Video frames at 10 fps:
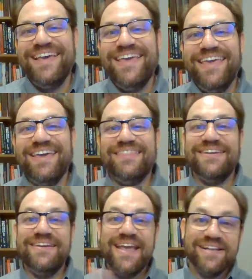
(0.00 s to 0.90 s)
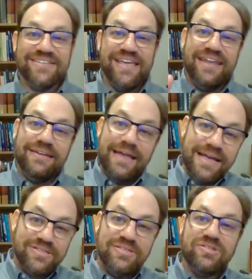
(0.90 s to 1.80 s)
In the next and
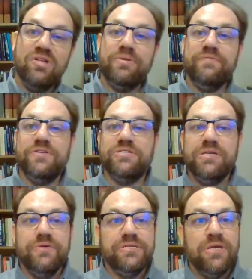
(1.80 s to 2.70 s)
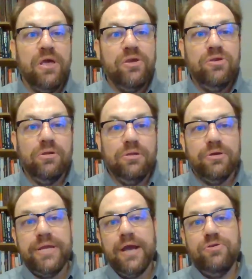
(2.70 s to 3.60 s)
last installment of this series, you'll
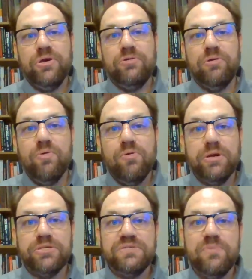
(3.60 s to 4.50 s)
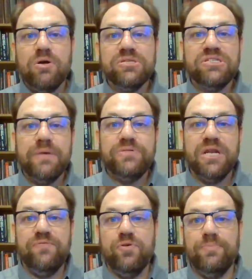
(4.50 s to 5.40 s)
learn how you can reward a small
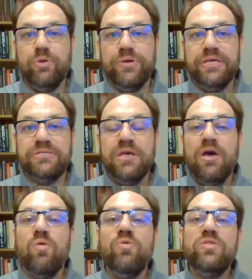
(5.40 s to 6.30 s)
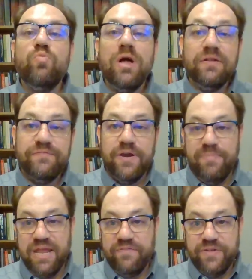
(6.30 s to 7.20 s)
subset of your employees with welfare
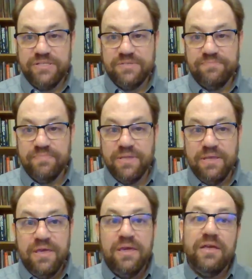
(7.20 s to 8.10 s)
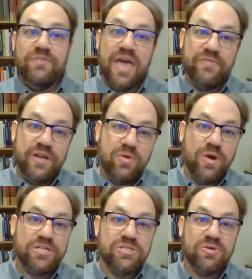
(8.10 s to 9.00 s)
benefits. If you have any
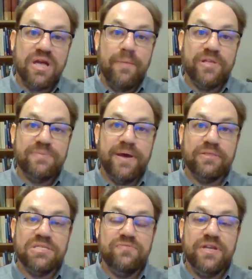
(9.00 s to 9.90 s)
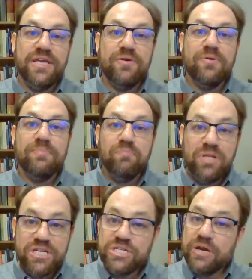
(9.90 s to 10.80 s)
questions or comments about this video,
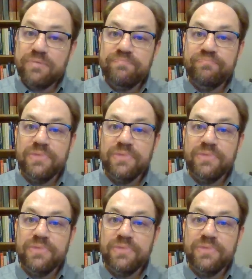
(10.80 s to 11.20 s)
please share them.